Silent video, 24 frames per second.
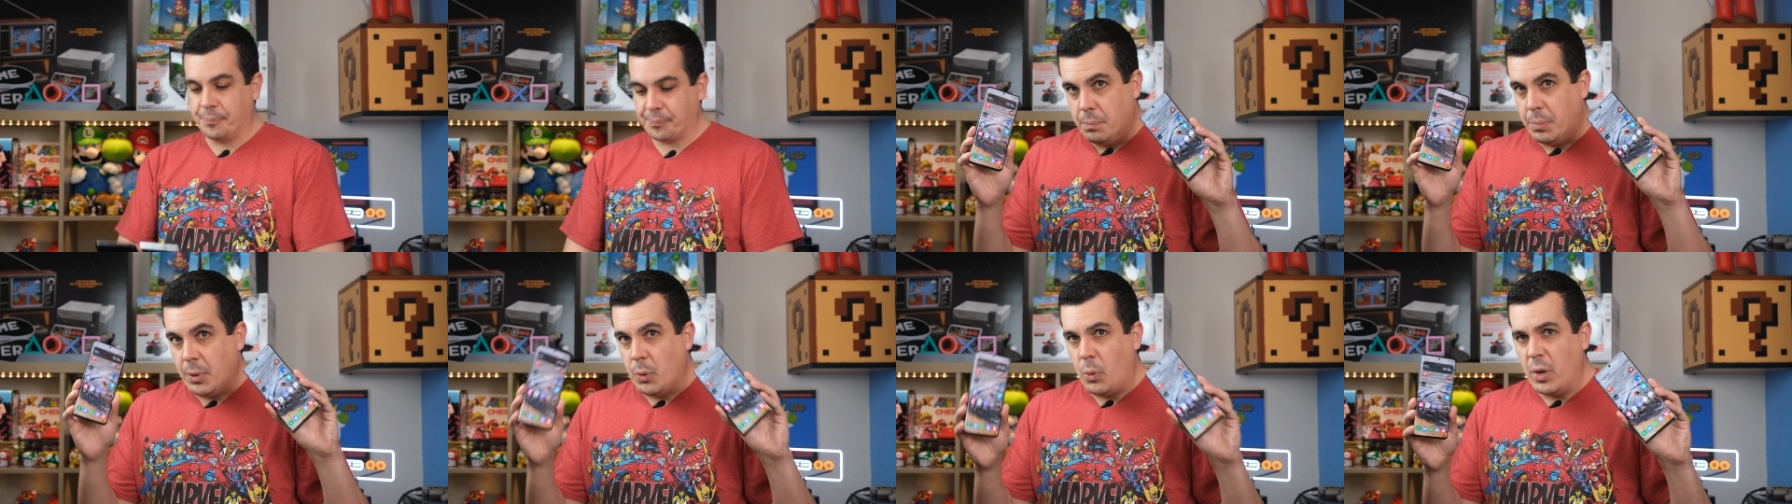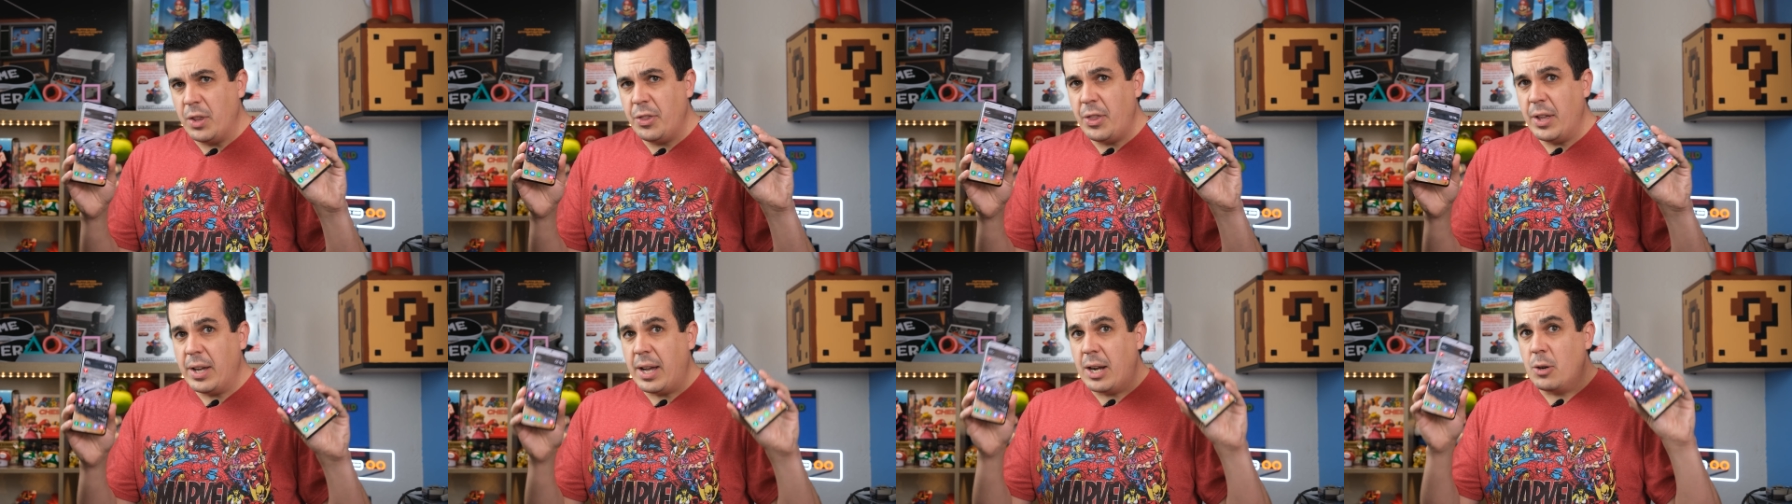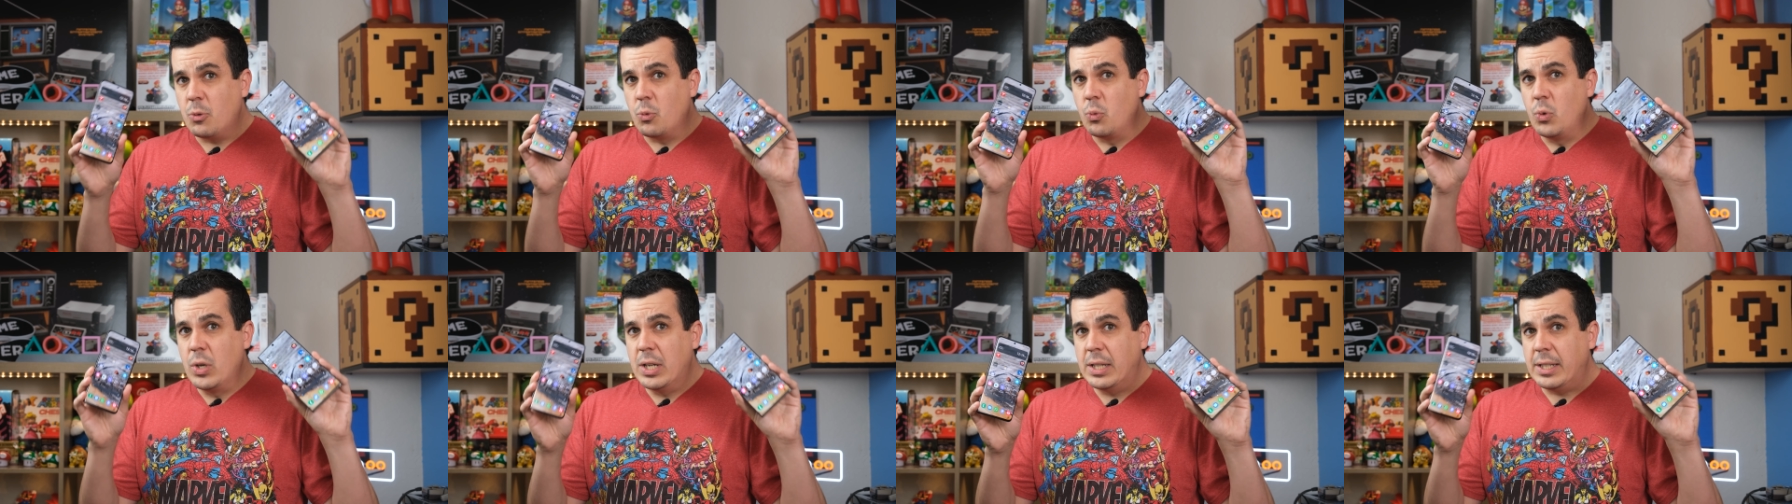But one thing I
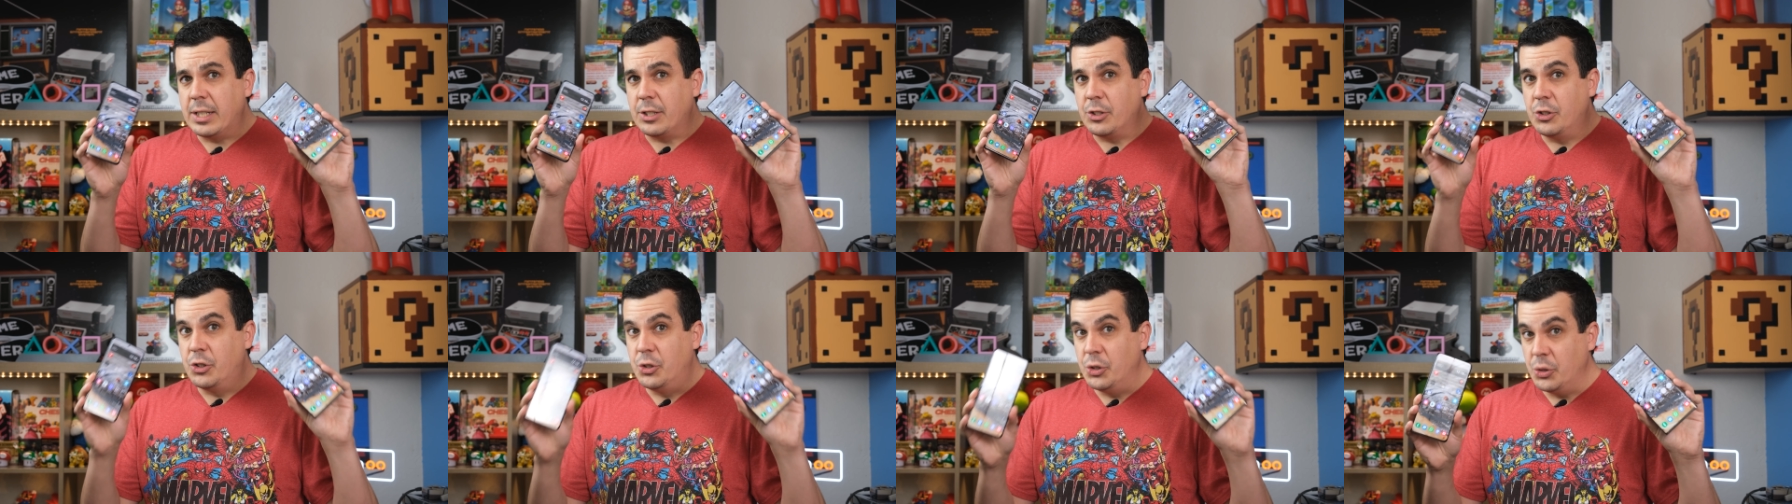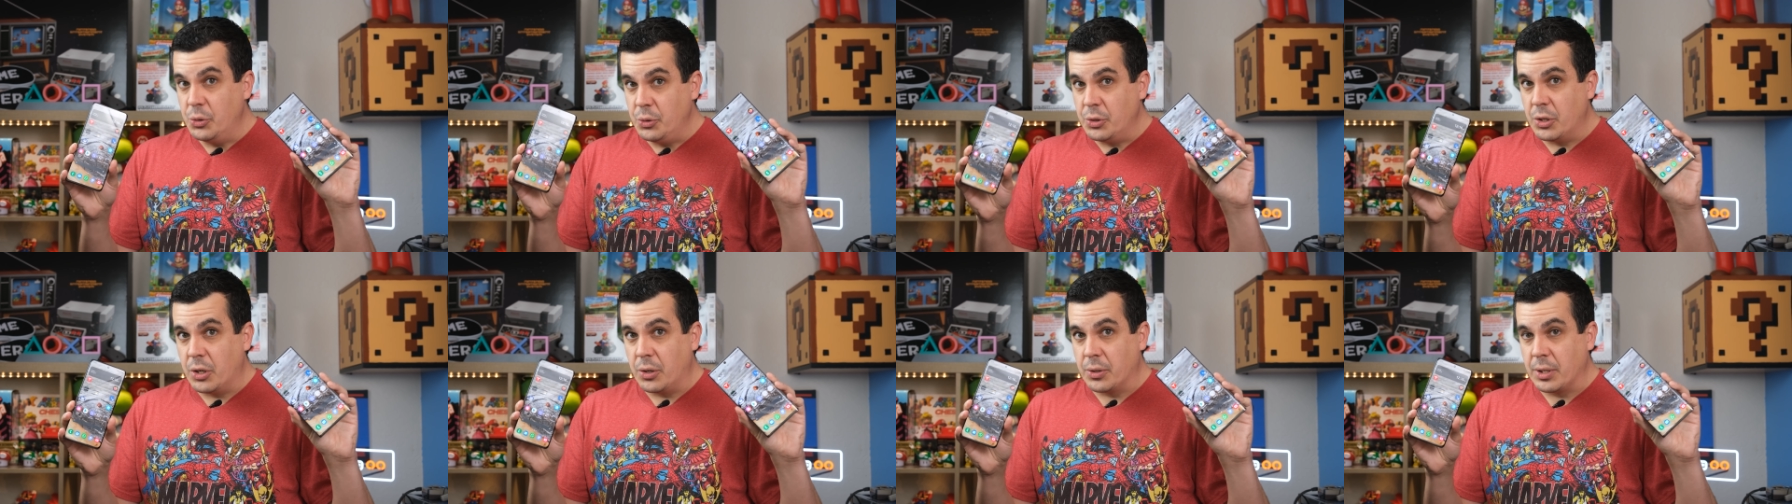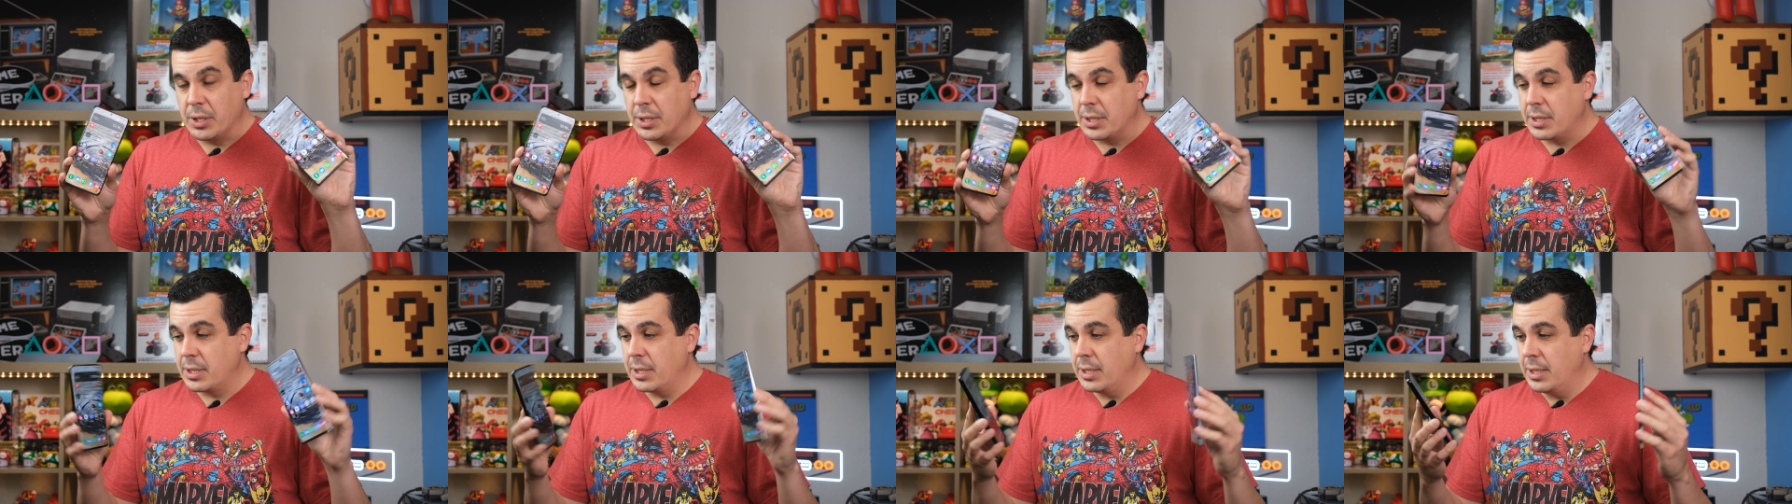really do
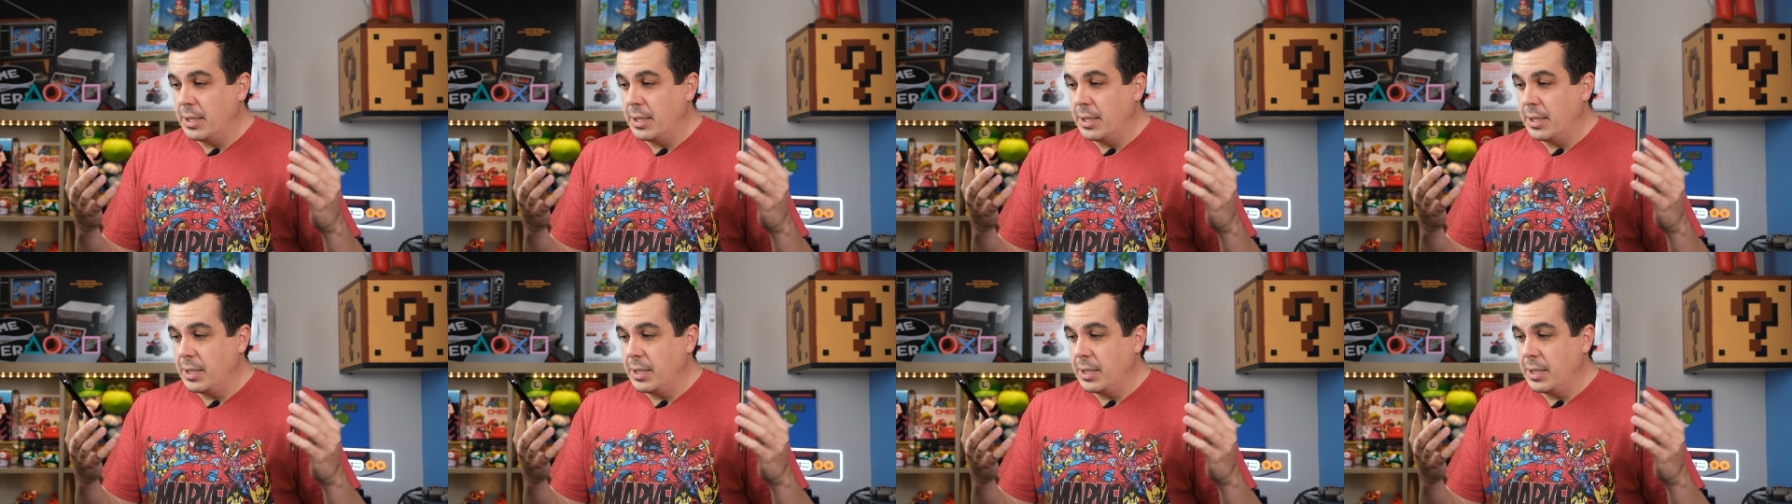notice